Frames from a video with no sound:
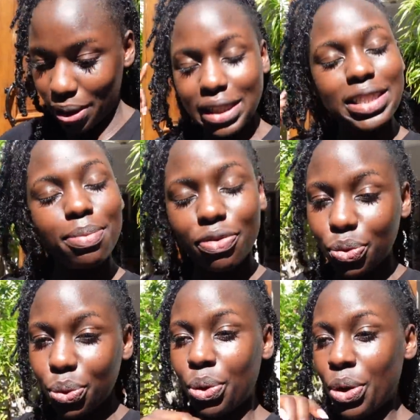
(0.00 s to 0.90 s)
Like I said
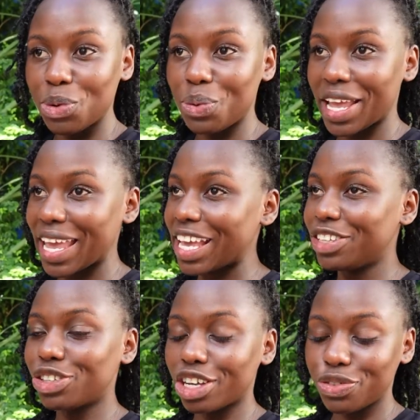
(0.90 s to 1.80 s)
before, we were here
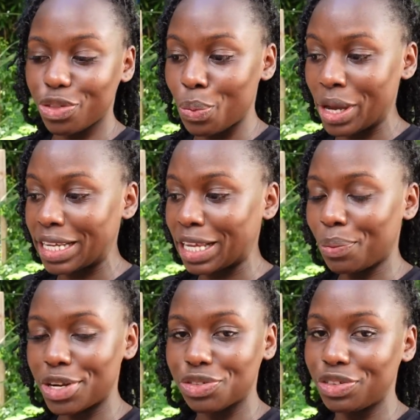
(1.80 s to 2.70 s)
just for the
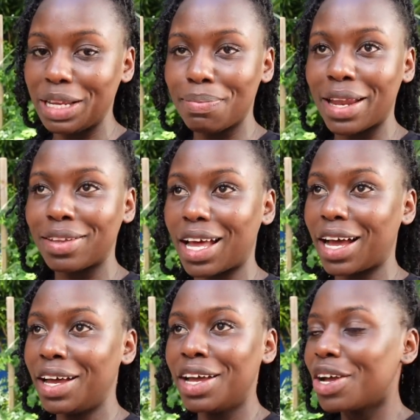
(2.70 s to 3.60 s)
wedding, which really meant that